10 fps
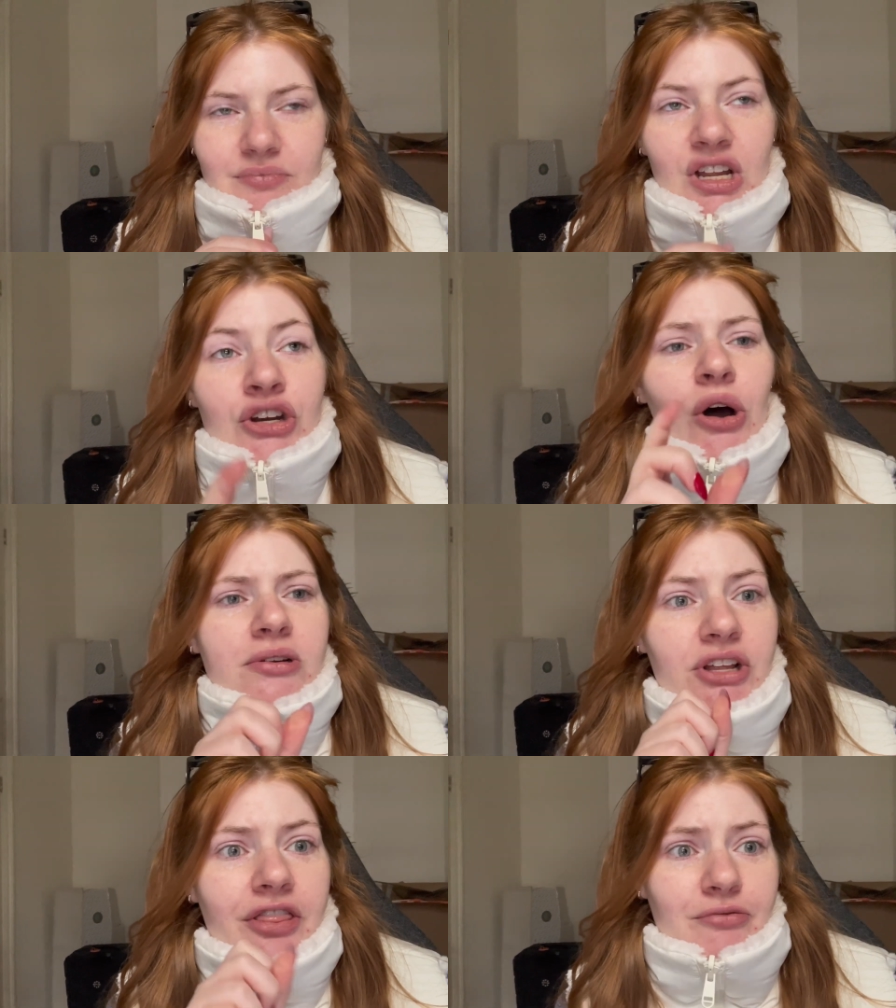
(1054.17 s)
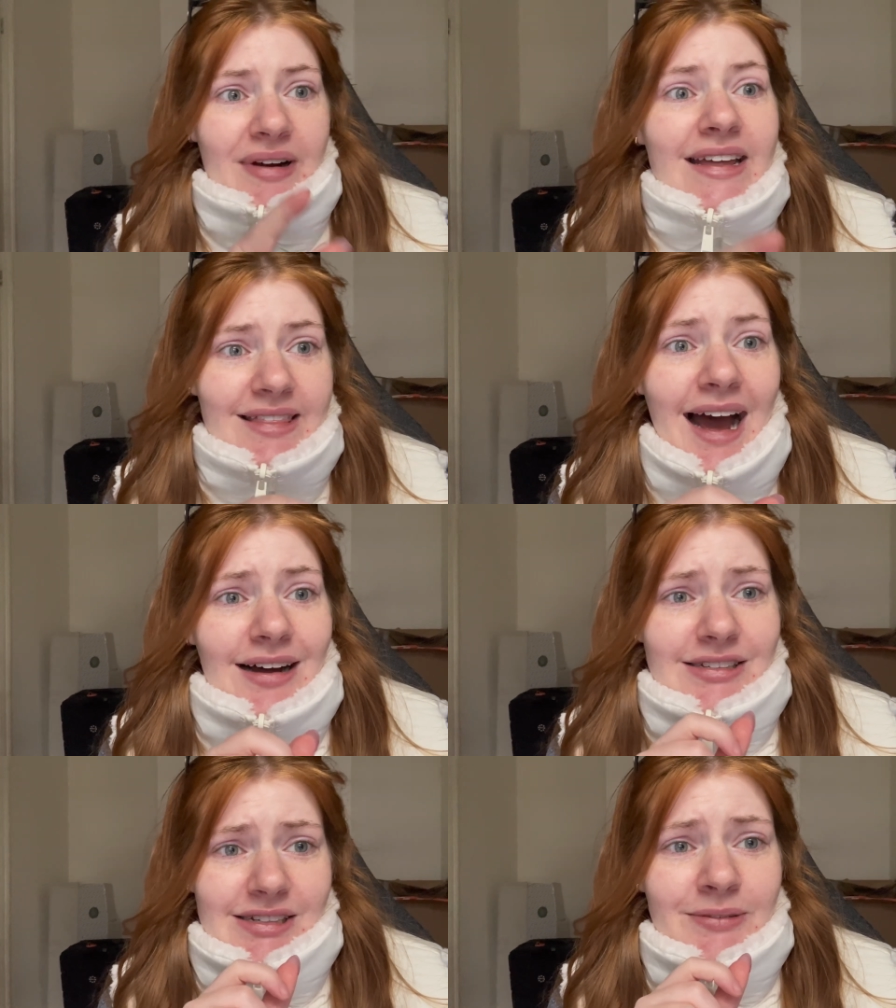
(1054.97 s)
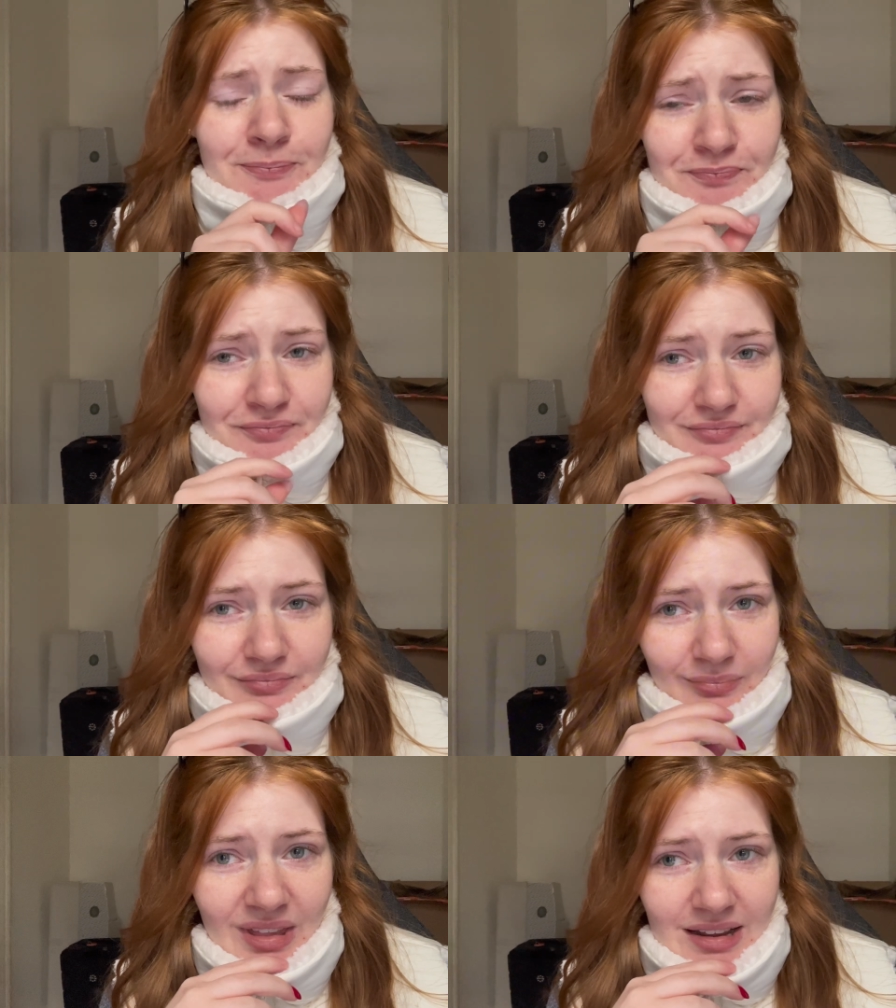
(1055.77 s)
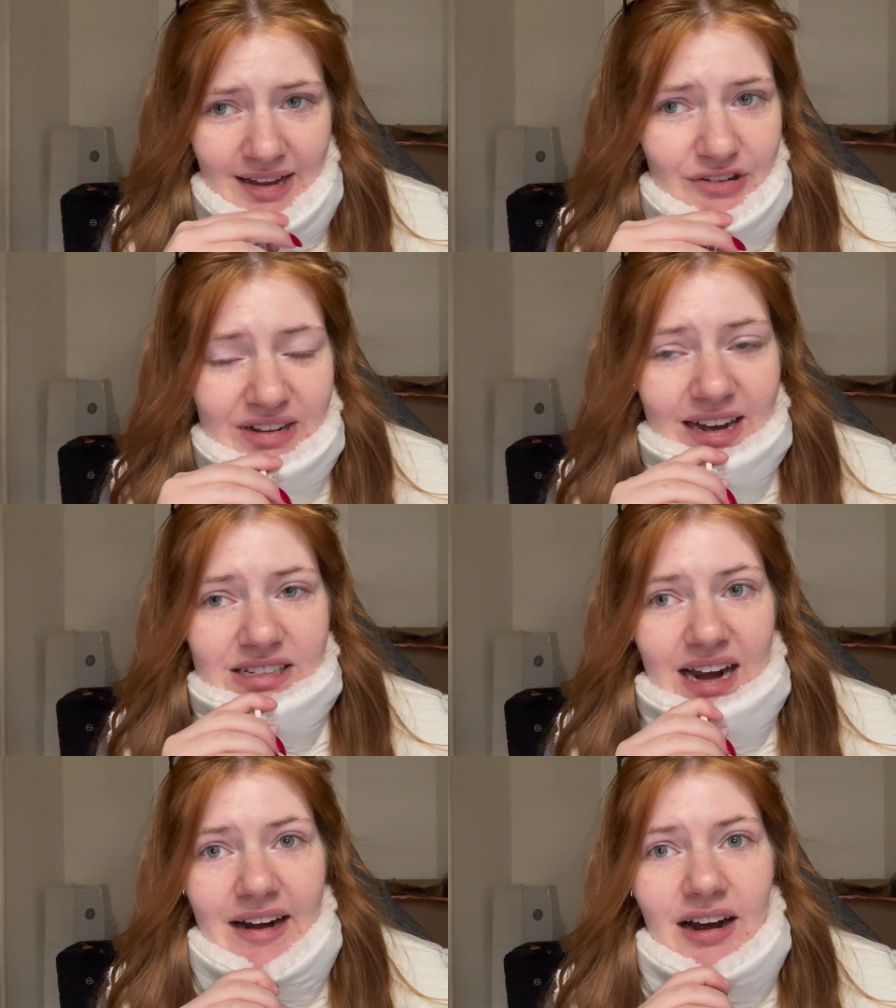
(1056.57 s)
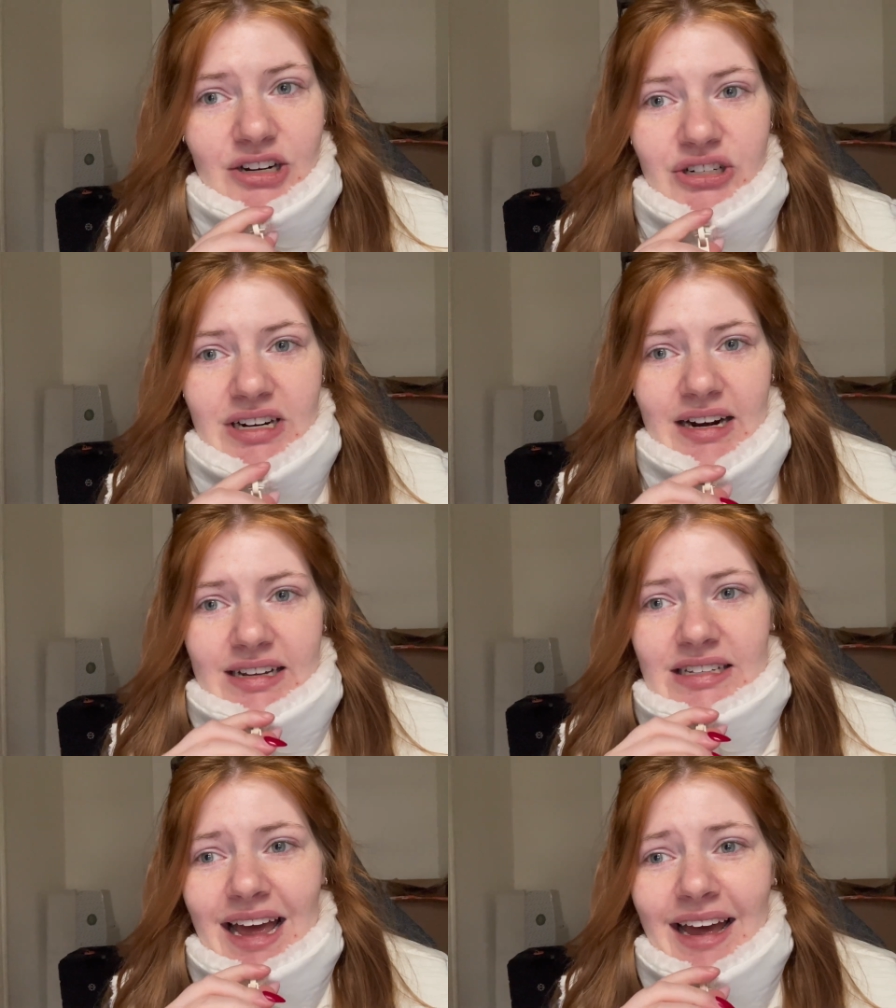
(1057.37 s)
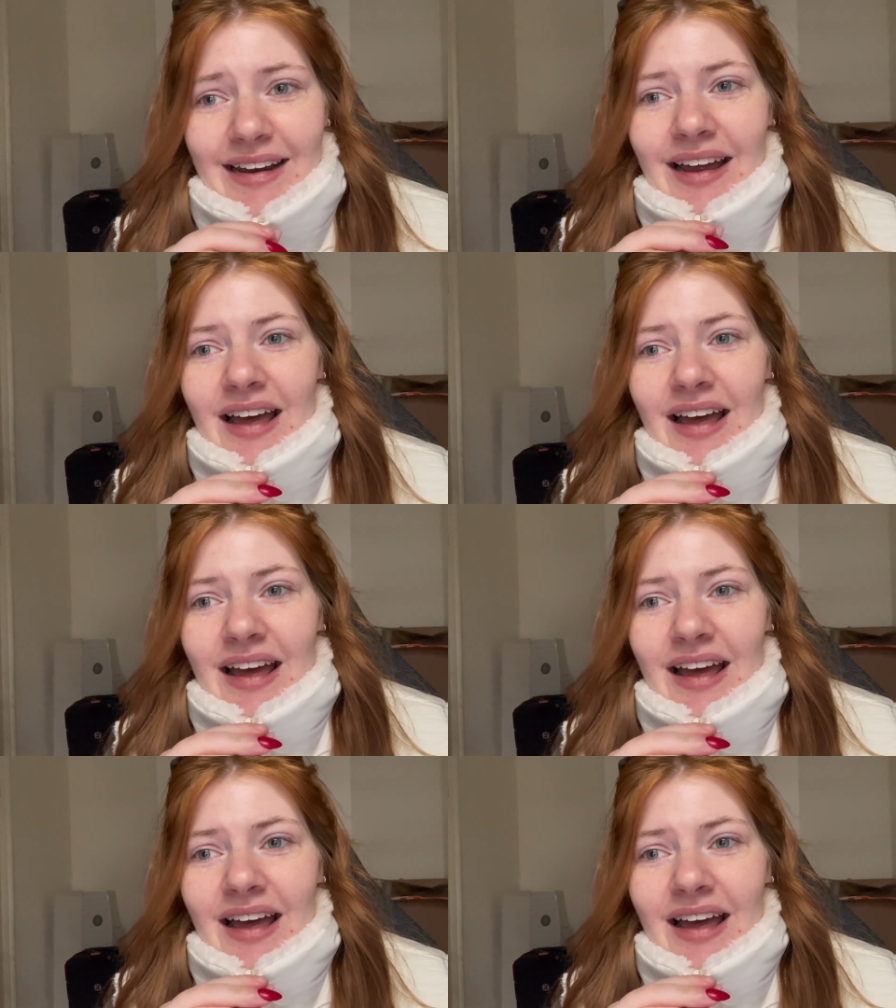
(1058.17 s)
no, I was at 3,000, like 3,800. And I said,